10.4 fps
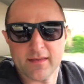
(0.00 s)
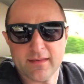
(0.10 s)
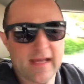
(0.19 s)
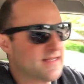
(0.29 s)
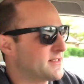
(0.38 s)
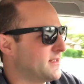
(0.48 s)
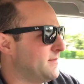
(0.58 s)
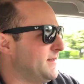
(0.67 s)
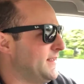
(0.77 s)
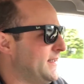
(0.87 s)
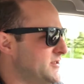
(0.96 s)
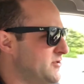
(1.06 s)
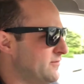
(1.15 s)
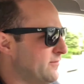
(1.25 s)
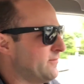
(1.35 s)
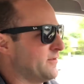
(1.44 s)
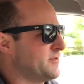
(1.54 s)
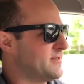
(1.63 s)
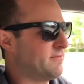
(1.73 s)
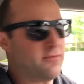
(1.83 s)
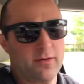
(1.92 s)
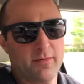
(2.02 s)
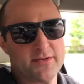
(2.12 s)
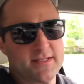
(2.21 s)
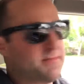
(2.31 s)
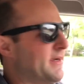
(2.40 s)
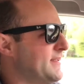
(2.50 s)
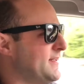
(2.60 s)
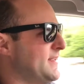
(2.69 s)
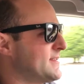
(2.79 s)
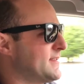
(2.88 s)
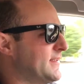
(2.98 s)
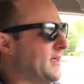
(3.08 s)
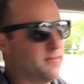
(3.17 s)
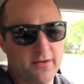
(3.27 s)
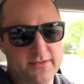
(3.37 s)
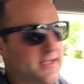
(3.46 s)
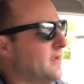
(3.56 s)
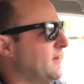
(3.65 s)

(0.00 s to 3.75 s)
that's going to be the issue first and foremost, is probably the knees and the elbows.